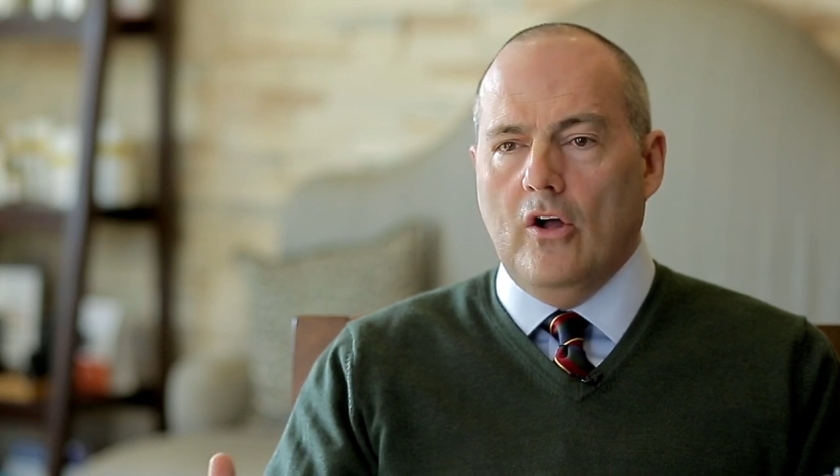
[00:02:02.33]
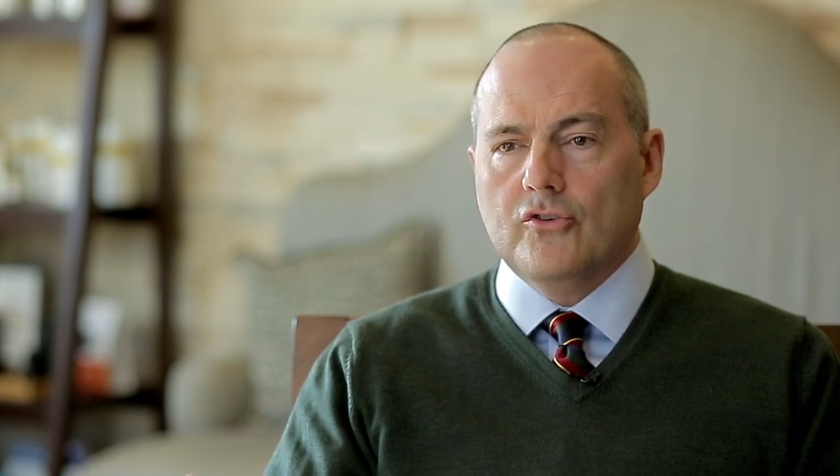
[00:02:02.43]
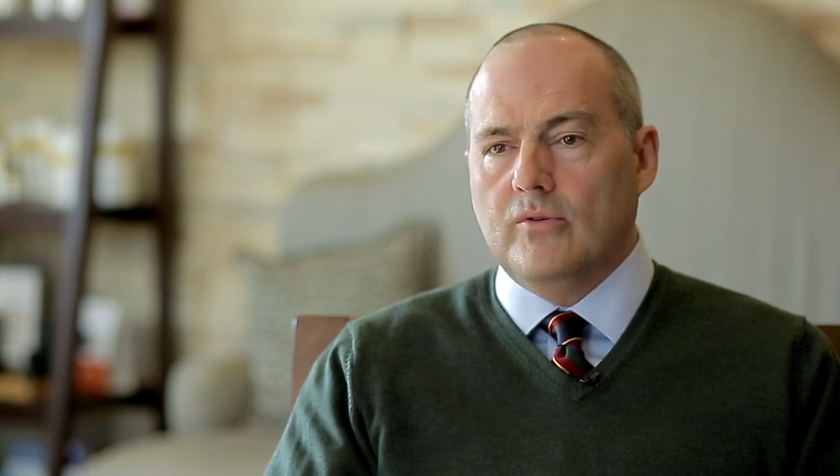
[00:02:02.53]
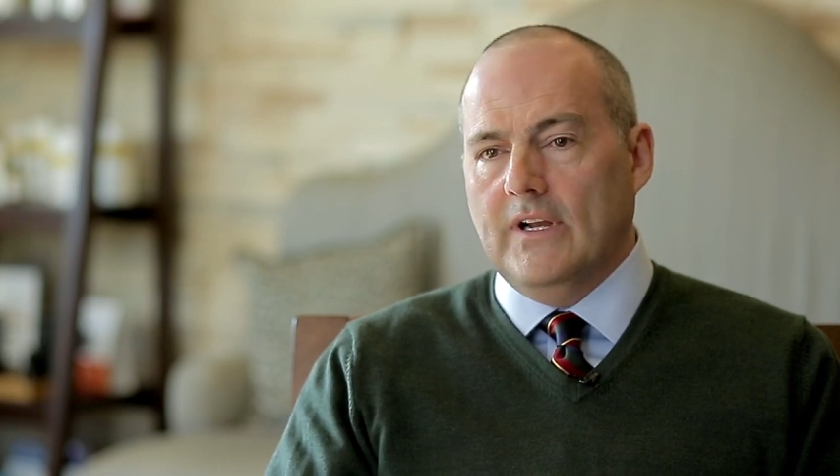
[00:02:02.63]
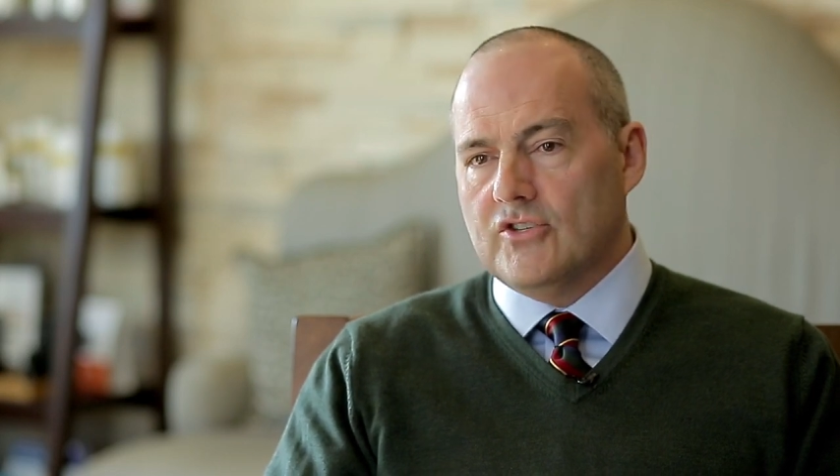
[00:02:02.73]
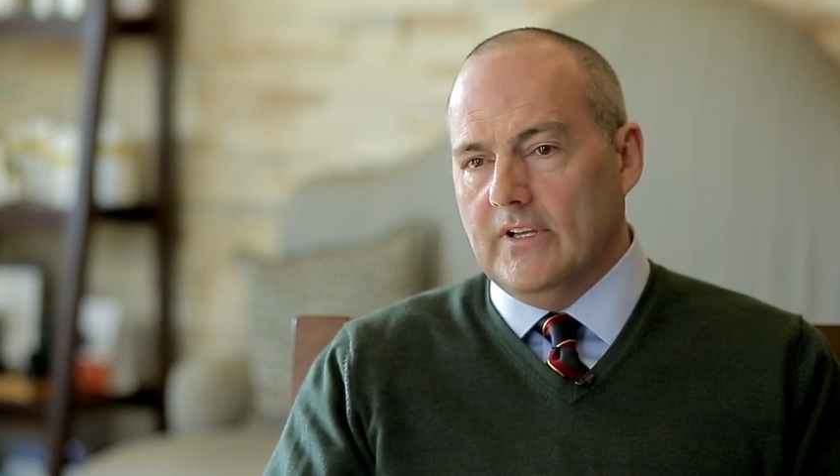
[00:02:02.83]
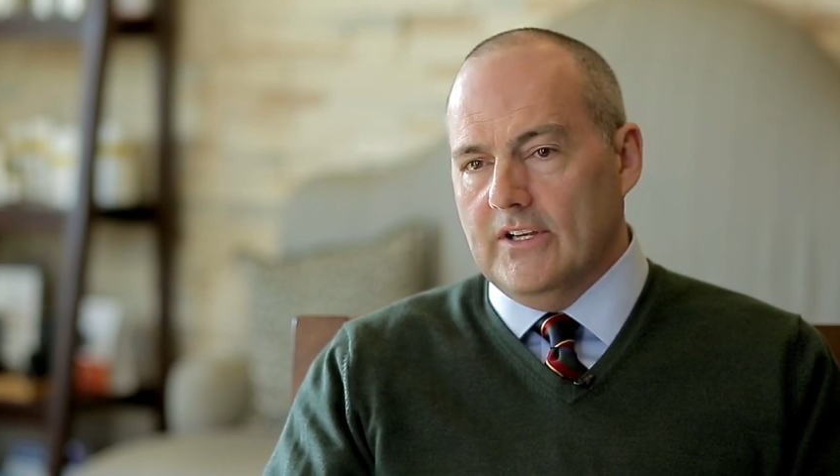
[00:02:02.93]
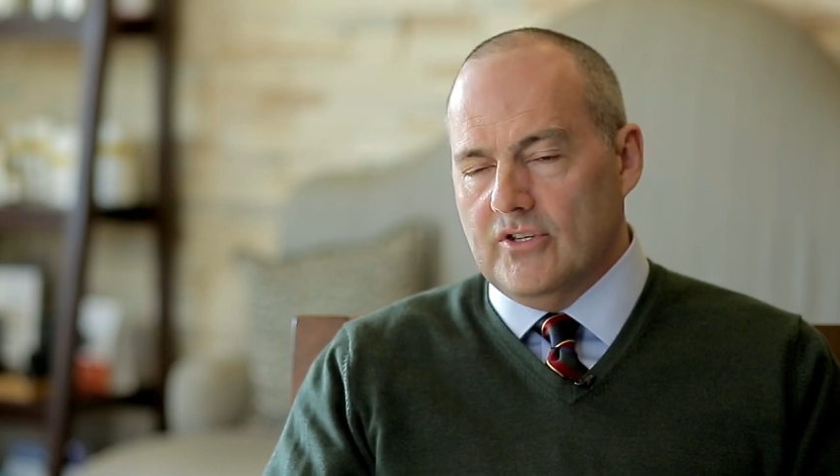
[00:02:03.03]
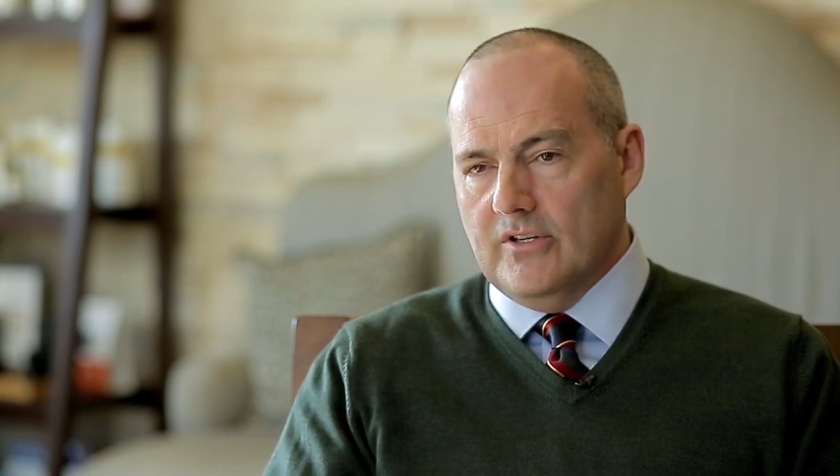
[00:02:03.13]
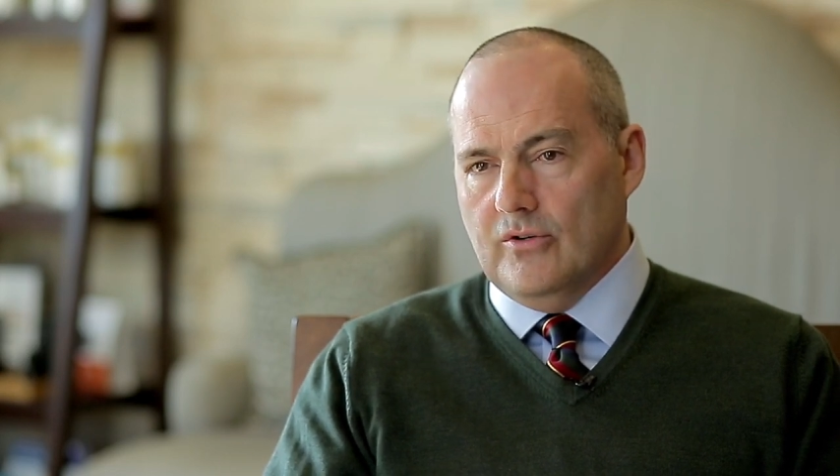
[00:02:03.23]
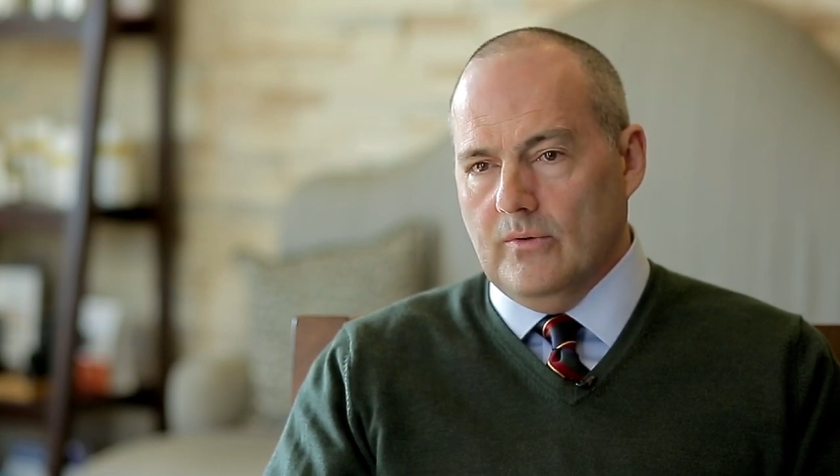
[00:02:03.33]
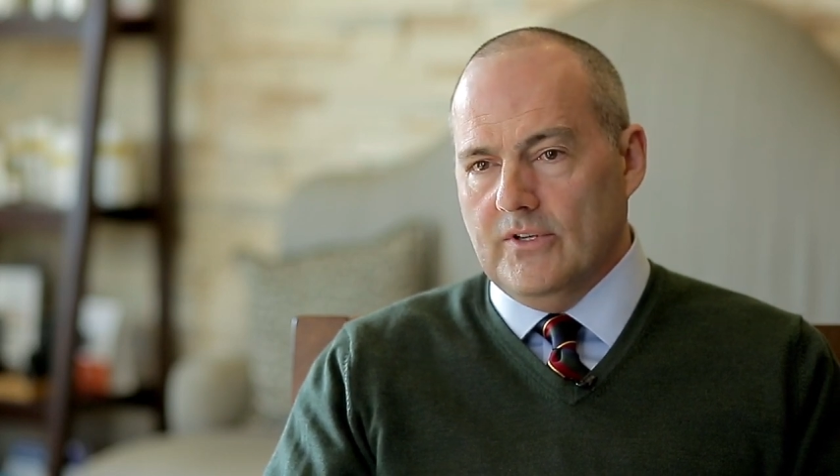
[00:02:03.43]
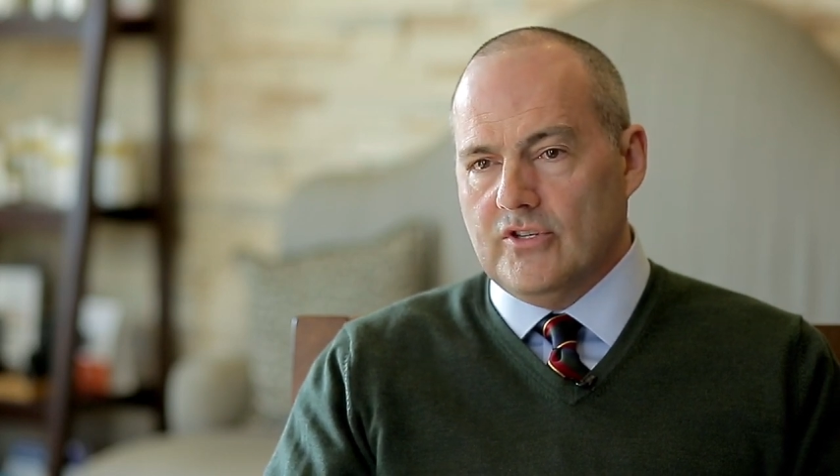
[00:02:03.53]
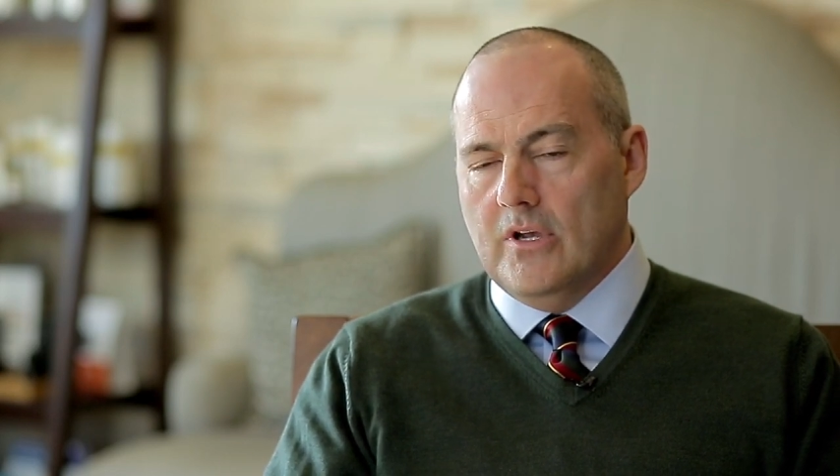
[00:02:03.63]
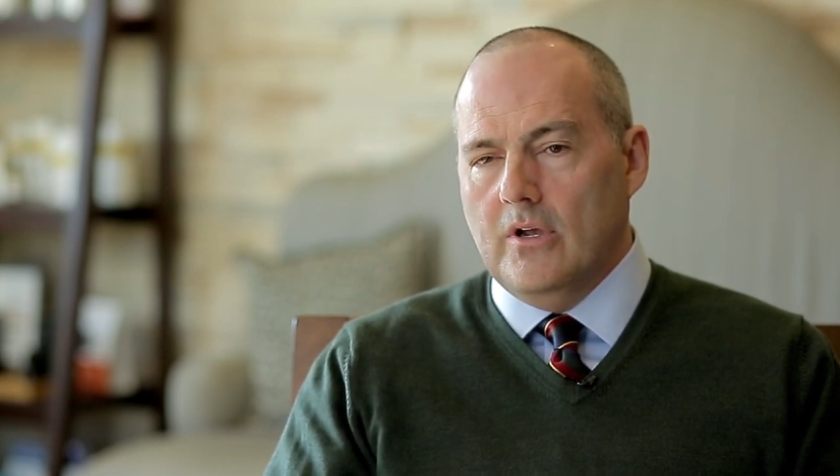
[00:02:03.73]
all translates into
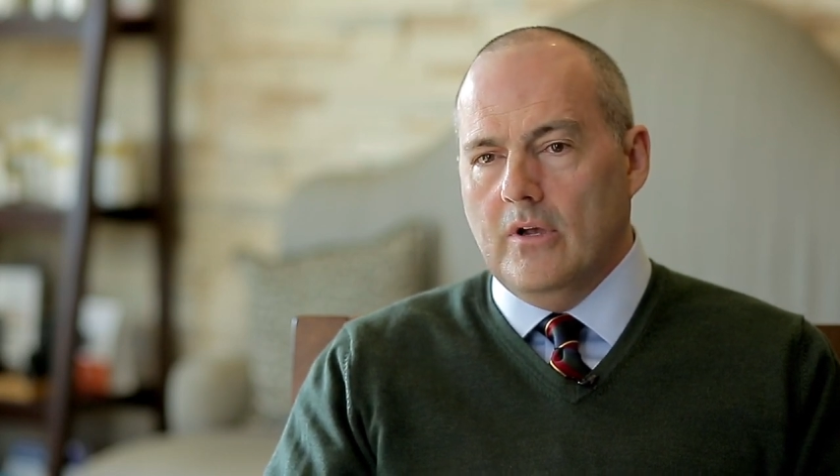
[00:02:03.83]
is